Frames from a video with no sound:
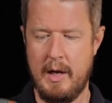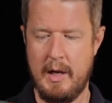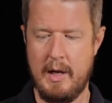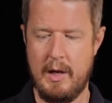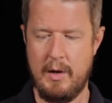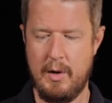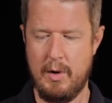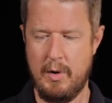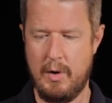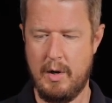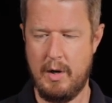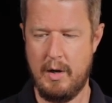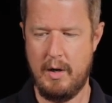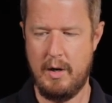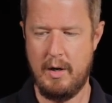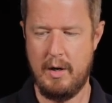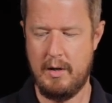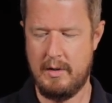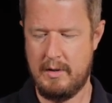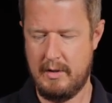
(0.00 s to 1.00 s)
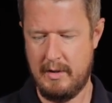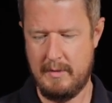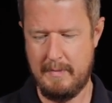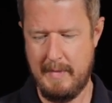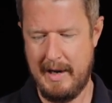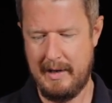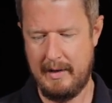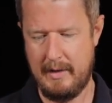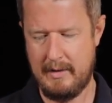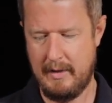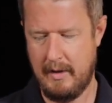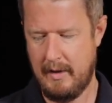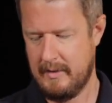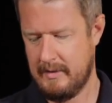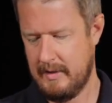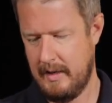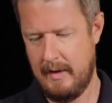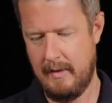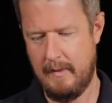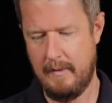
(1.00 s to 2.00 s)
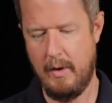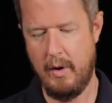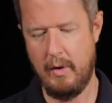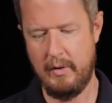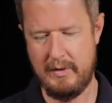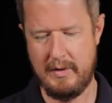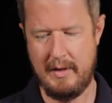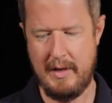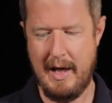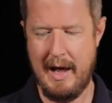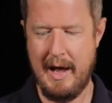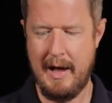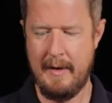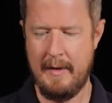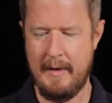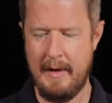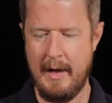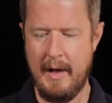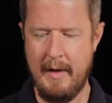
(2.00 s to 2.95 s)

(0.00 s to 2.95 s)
you could just magnetize it onto that.